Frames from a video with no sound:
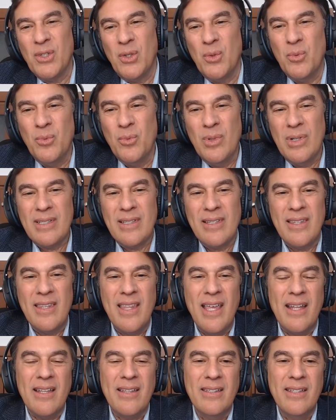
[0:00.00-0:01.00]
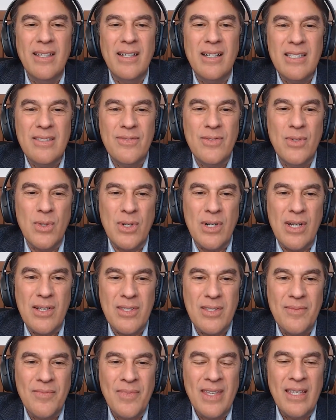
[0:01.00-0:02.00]
so what that does for
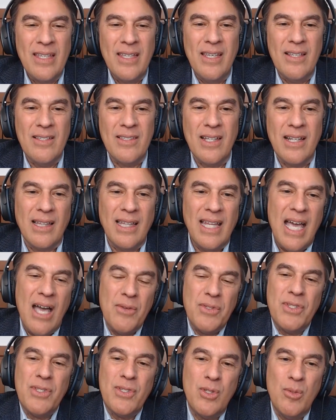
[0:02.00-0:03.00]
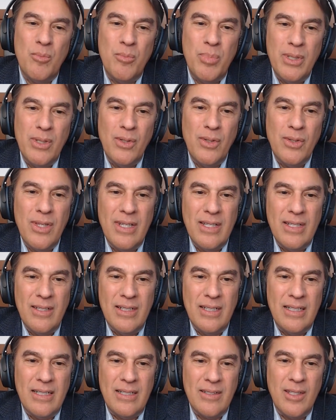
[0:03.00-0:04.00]
us is it allows us to build
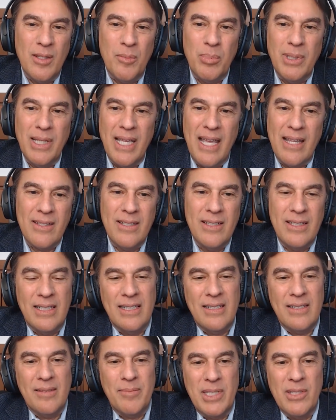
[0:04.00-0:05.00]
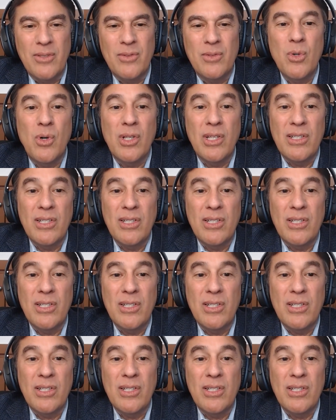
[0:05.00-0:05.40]
the plant, to do